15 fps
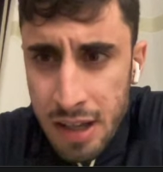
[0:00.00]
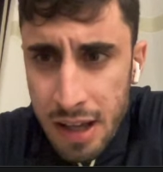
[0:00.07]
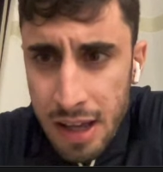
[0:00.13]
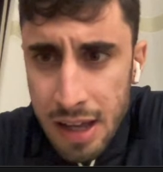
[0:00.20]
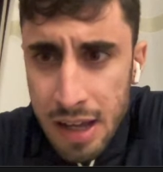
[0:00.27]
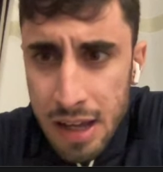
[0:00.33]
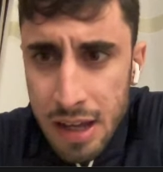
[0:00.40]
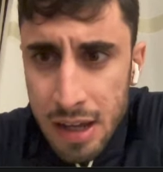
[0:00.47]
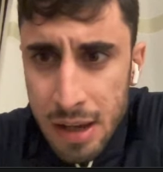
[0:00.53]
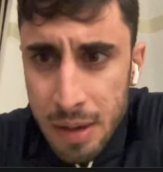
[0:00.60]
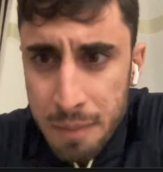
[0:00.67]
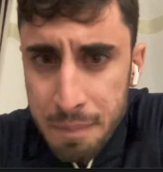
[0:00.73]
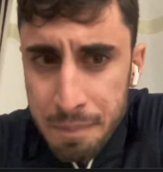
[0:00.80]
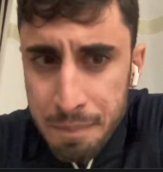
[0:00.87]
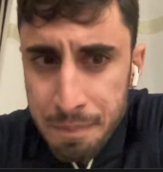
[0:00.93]

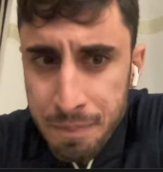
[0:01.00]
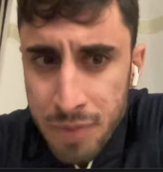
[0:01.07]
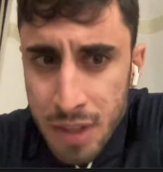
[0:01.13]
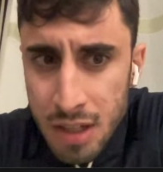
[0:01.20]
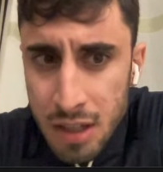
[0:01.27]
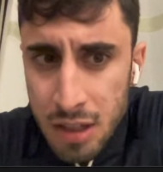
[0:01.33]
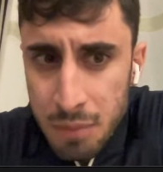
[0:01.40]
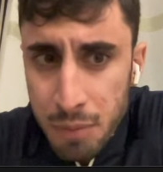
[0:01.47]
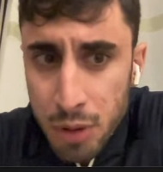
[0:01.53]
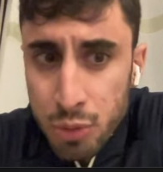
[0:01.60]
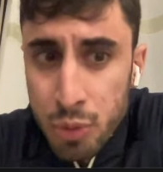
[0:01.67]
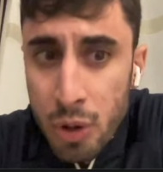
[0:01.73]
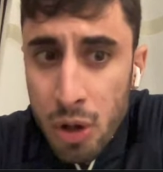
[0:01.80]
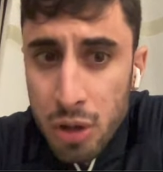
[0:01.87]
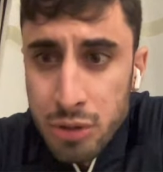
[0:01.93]
But
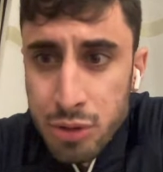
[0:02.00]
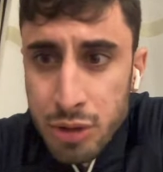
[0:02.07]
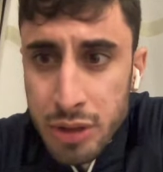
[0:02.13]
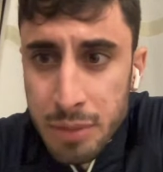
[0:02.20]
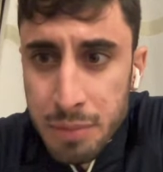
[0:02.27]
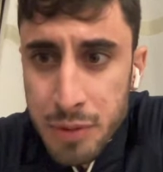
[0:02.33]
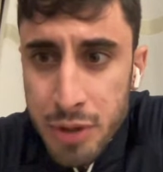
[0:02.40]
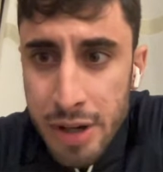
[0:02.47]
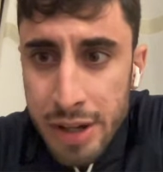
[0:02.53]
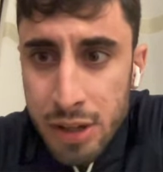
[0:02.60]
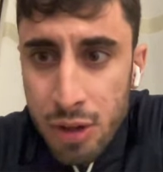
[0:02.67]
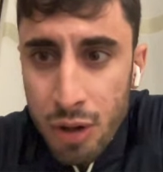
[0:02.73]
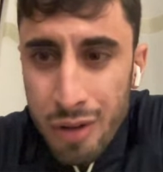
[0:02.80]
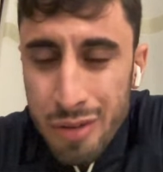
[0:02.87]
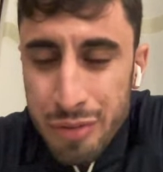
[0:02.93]
we also keep track
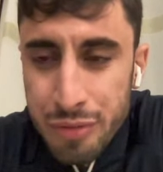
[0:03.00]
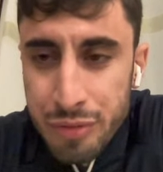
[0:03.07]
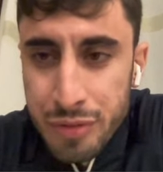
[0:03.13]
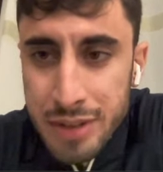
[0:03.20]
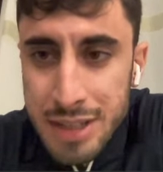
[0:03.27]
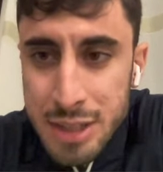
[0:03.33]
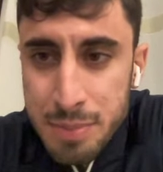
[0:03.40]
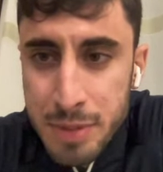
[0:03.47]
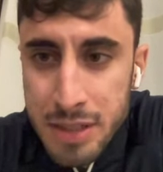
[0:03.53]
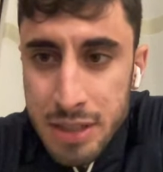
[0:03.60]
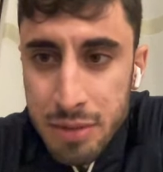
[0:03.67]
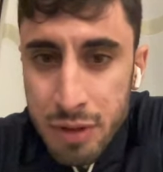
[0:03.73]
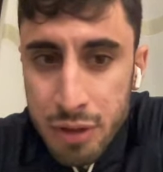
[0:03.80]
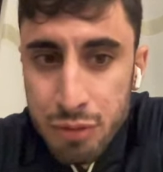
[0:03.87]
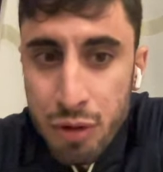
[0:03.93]
of the
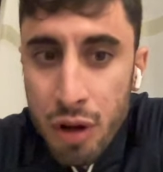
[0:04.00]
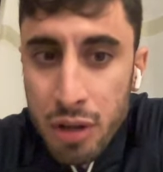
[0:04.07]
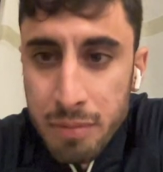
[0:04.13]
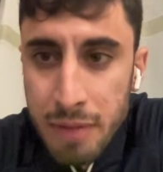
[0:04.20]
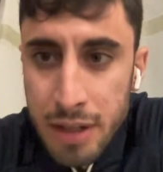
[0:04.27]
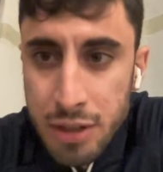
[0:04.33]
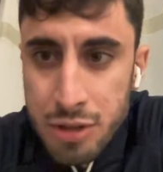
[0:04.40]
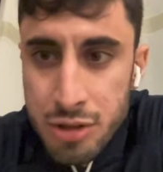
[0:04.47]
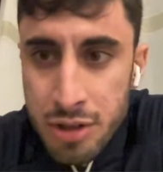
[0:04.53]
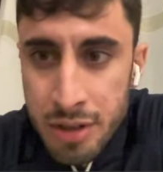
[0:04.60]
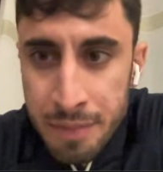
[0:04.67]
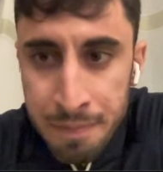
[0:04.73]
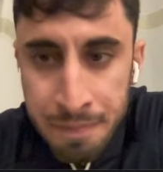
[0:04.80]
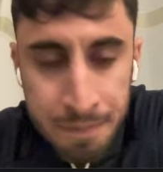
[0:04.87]
specific vault manager.